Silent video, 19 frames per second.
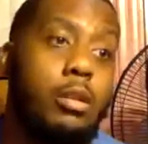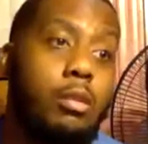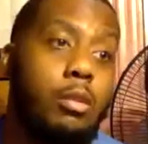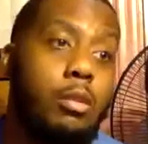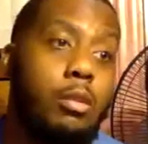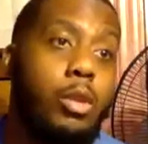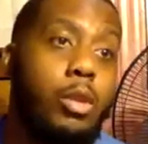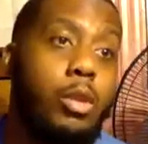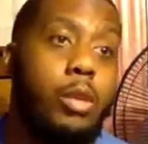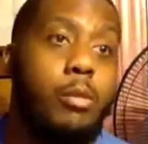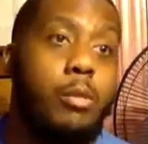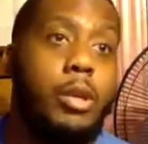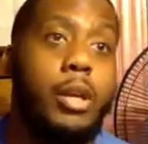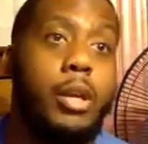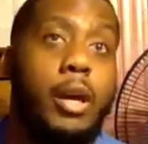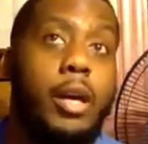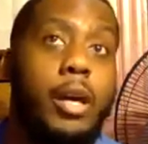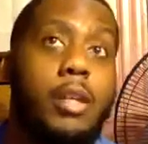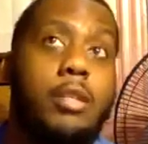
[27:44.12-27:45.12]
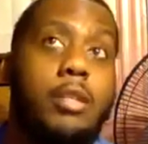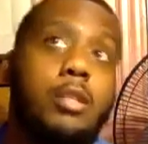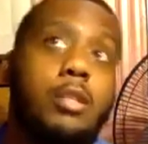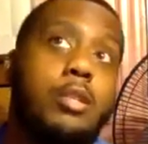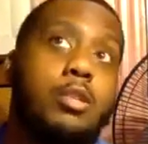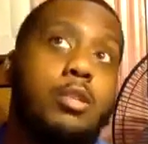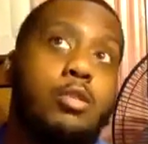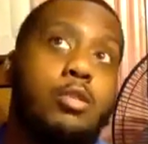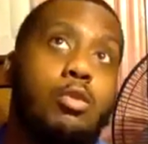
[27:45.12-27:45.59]
we done been the hottest
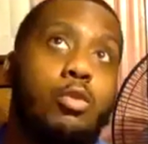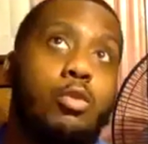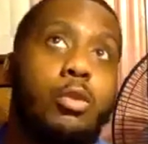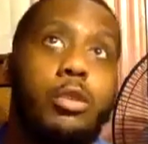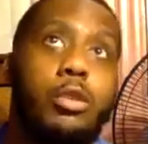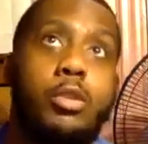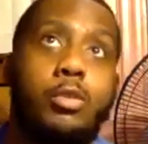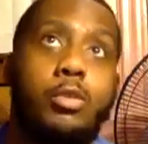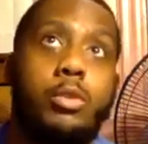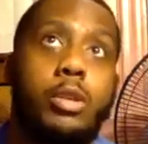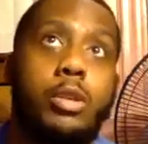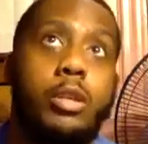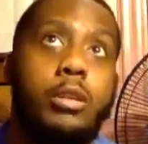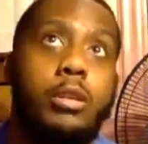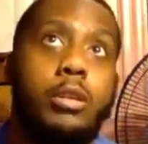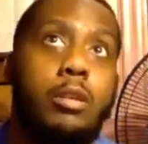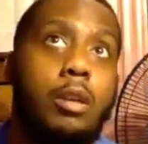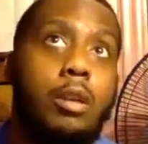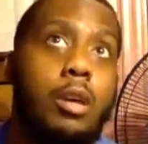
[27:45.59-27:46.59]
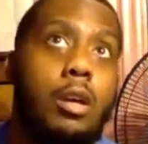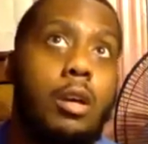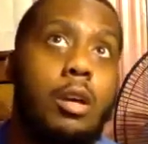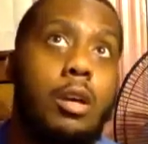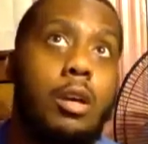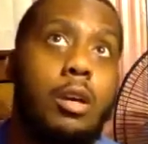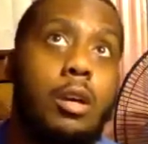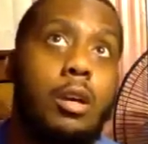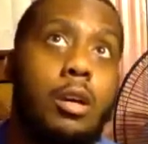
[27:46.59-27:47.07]
since 2020.
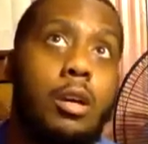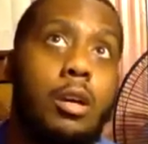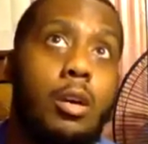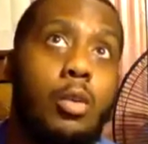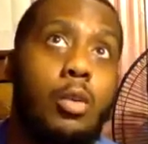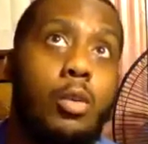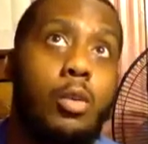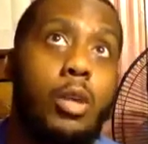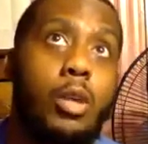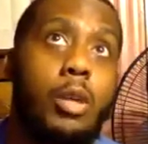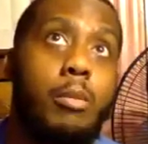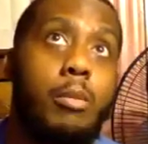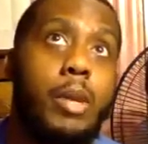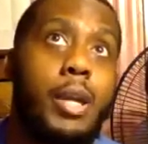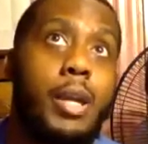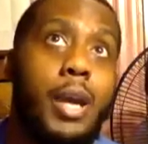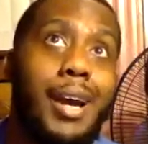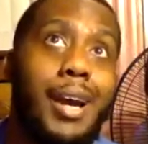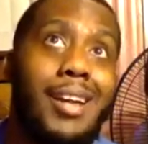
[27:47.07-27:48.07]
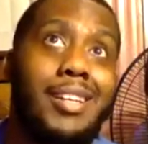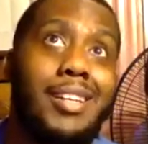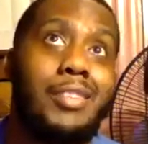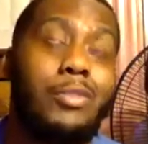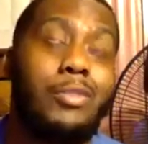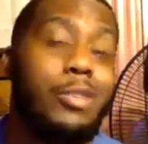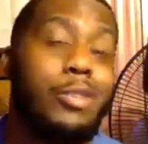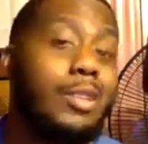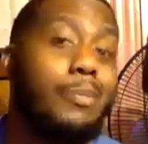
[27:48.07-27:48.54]
We done been the hottest
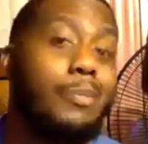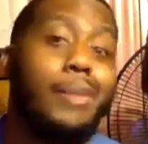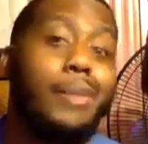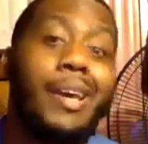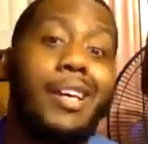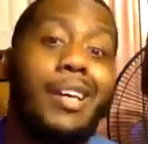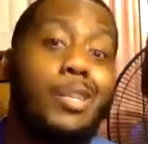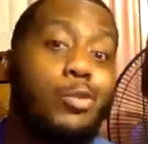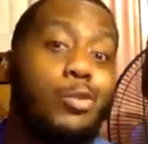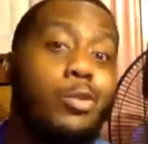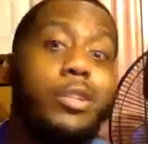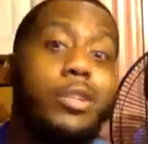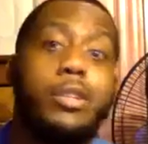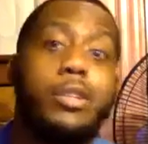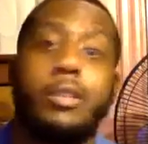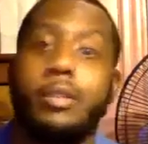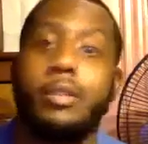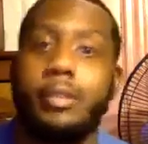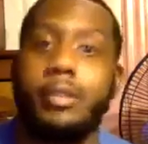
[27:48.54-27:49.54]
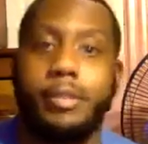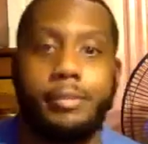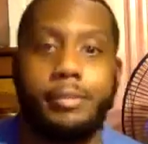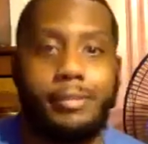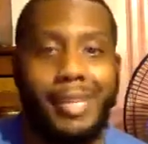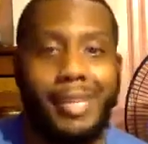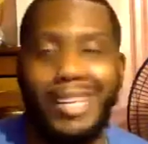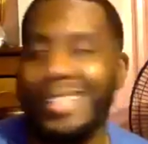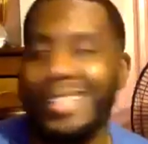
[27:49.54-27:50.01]
for the past 20 years
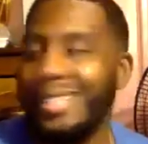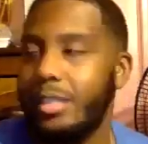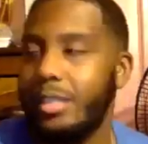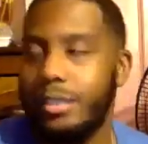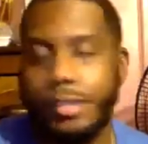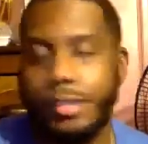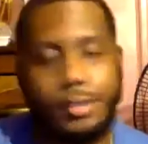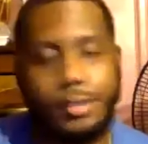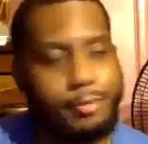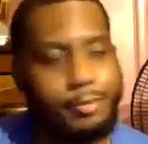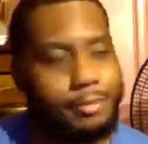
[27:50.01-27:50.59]
at least,